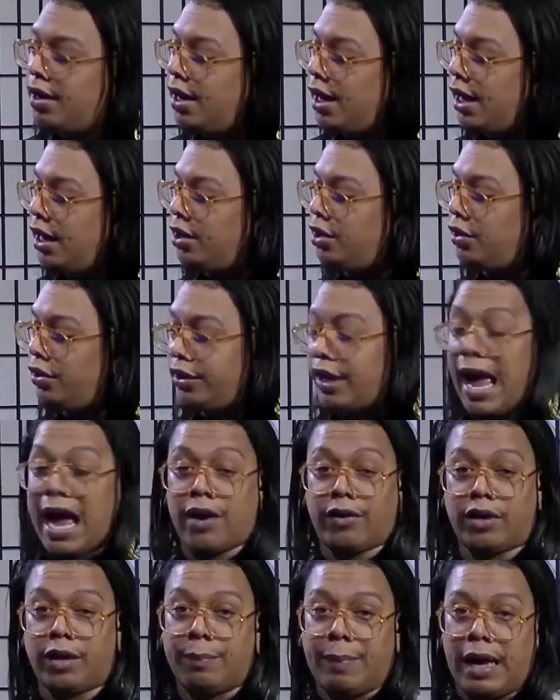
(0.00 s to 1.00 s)
and you're
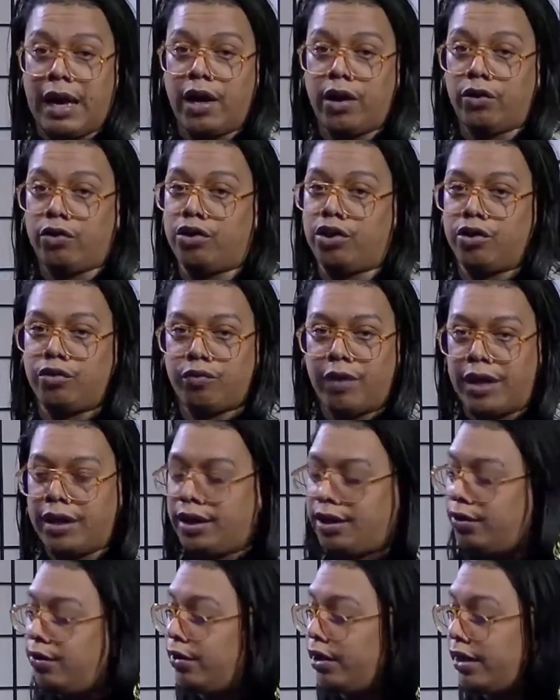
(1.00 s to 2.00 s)
out and about, you're
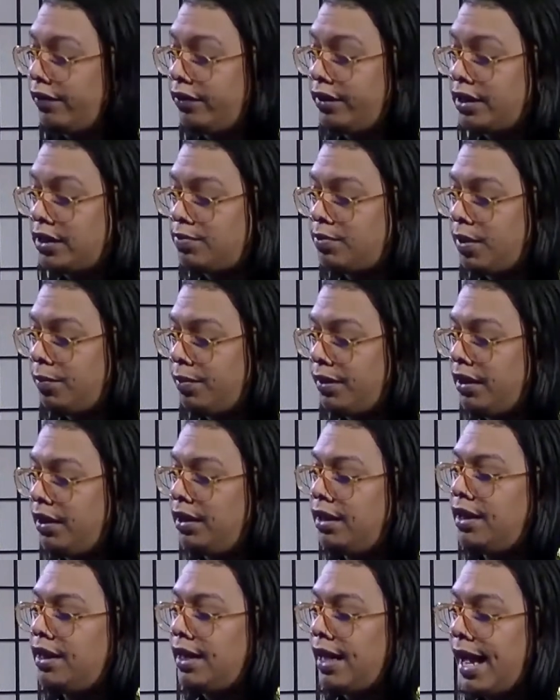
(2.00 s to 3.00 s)
running or whatever the case may
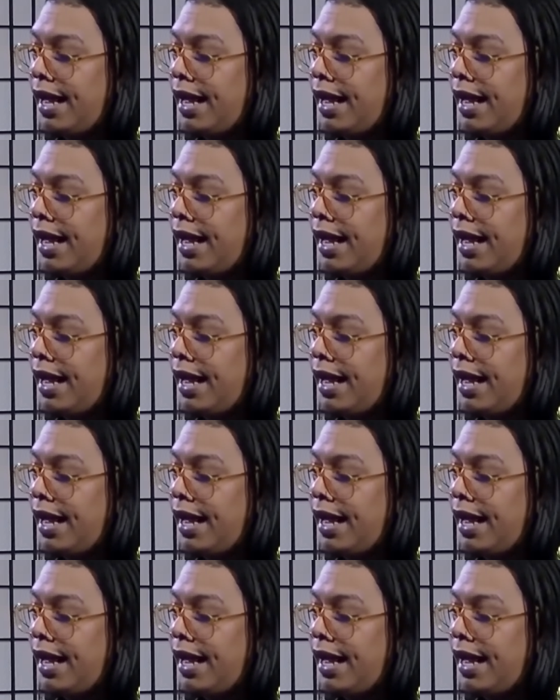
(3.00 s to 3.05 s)
be.